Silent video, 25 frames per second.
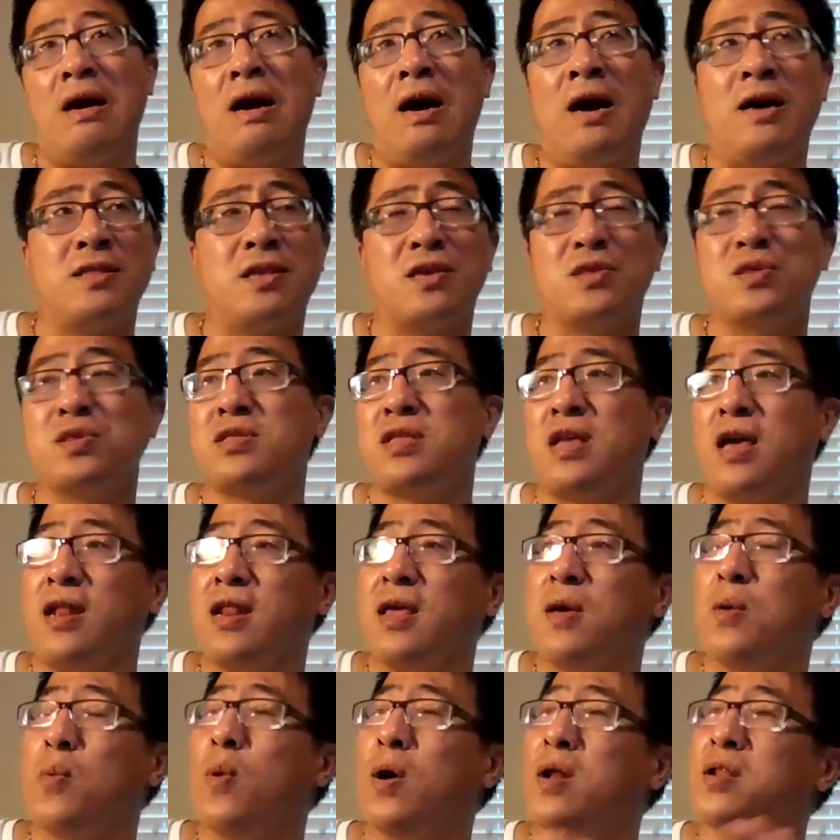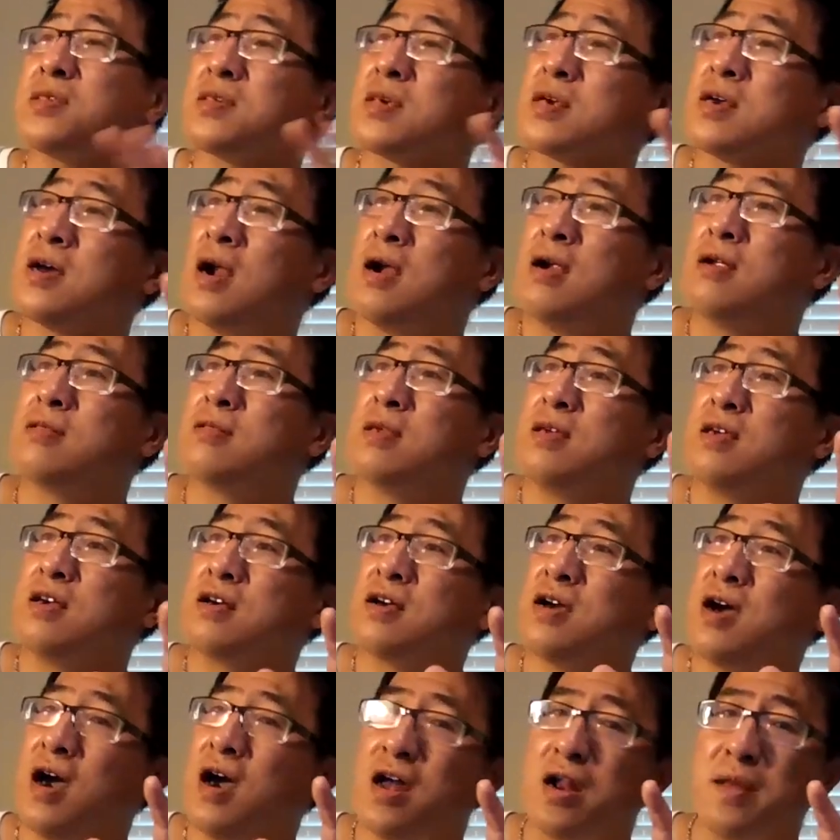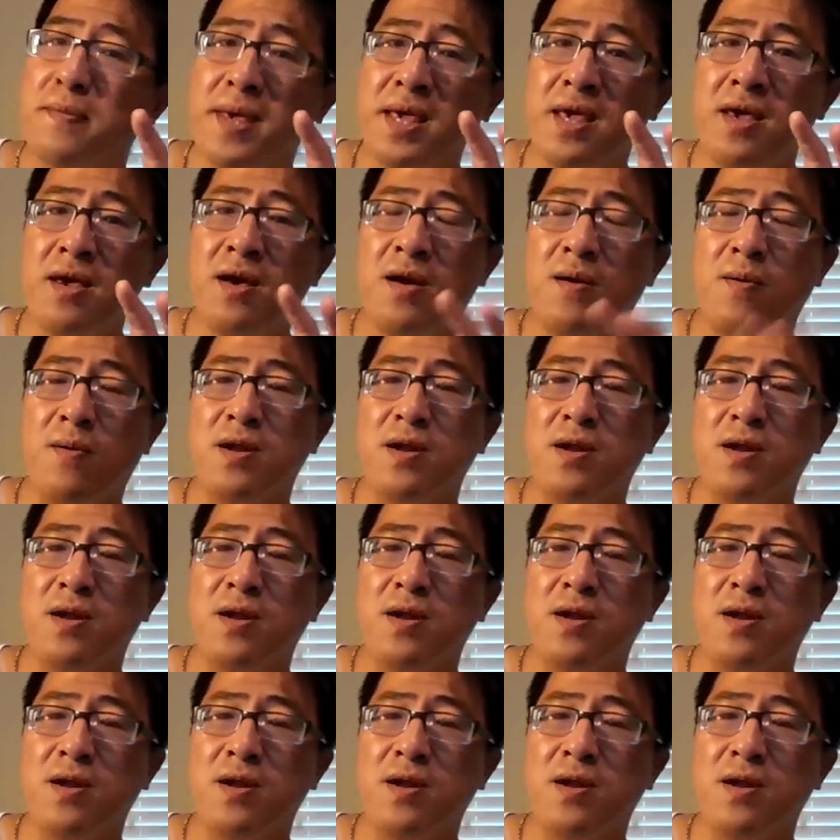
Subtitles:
understanding what is the current economy,